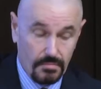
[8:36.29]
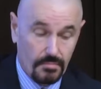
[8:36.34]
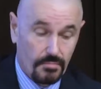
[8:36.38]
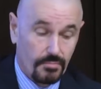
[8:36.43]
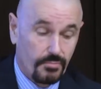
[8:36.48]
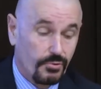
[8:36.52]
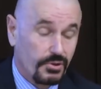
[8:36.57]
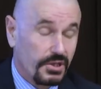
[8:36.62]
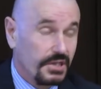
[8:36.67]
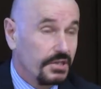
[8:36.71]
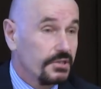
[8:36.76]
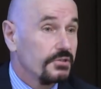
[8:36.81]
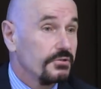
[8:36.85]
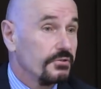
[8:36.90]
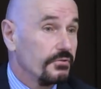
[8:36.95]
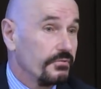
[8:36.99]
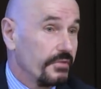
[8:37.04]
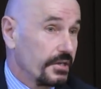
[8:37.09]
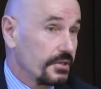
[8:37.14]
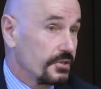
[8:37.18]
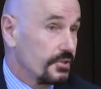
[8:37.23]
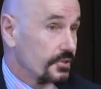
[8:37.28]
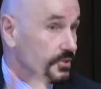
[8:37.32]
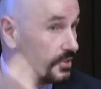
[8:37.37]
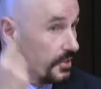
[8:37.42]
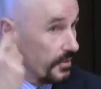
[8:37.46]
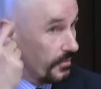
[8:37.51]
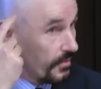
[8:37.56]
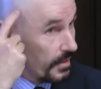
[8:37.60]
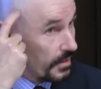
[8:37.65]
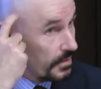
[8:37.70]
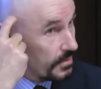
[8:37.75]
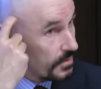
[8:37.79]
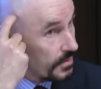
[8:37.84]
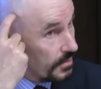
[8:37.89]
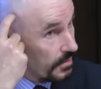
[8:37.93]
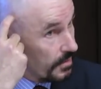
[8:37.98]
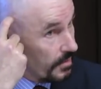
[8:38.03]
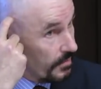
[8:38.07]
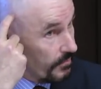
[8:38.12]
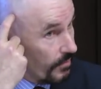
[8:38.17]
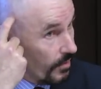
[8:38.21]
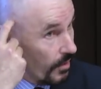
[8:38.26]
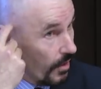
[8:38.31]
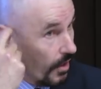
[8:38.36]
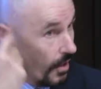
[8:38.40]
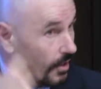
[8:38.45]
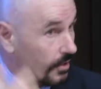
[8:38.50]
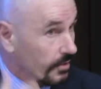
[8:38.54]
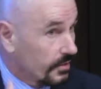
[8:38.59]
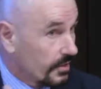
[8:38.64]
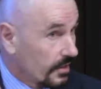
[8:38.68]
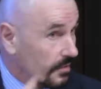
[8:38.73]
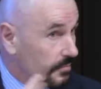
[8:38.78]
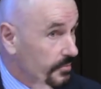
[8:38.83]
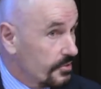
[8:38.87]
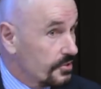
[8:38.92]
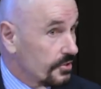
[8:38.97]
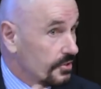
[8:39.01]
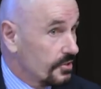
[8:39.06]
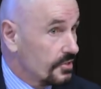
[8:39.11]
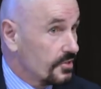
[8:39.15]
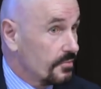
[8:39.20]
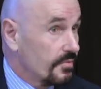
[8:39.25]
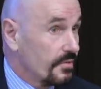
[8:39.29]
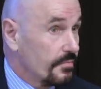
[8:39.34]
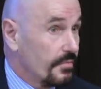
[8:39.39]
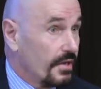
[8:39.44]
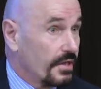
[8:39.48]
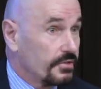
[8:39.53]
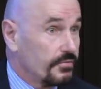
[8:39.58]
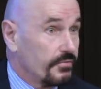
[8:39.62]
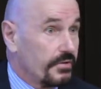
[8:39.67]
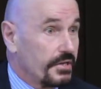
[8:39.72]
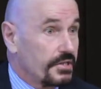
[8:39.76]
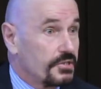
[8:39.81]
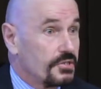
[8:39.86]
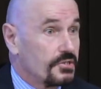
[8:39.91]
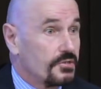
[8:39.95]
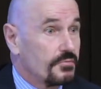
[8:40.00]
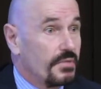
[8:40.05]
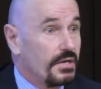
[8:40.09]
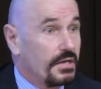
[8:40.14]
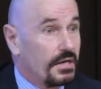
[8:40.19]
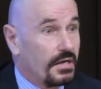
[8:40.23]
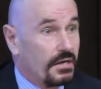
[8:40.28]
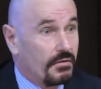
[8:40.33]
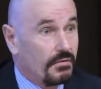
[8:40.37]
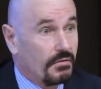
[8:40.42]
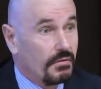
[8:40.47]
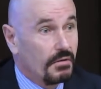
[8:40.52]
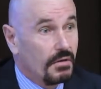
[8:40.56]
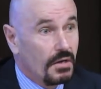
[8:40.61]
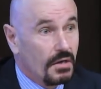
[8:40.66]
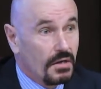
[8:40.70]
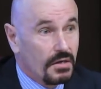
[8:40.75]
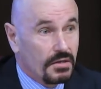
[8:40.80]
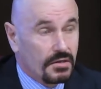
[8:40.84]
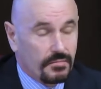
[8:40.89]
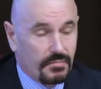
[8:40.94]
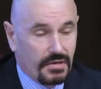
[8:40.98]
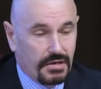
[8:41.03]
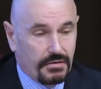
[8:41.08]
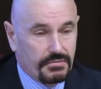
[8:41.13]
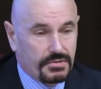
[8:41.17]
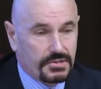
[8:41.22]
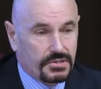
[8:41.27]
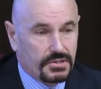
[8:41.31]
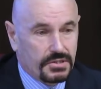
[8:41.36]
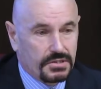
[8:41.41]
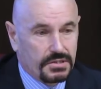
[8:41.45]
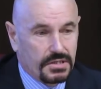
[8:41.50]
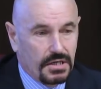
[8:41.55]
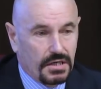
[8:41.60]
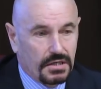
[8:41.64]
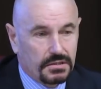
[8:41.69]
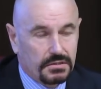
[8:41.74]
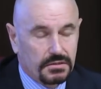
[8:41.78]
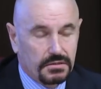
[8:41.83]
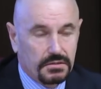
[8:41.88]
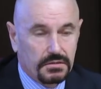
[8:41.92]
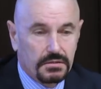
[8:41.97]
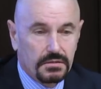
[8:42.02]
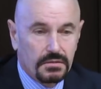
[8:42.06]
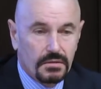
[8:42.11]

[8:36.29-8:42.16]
put into directions hearings and rely on the Commission to simply make directions about how the matter is conducted.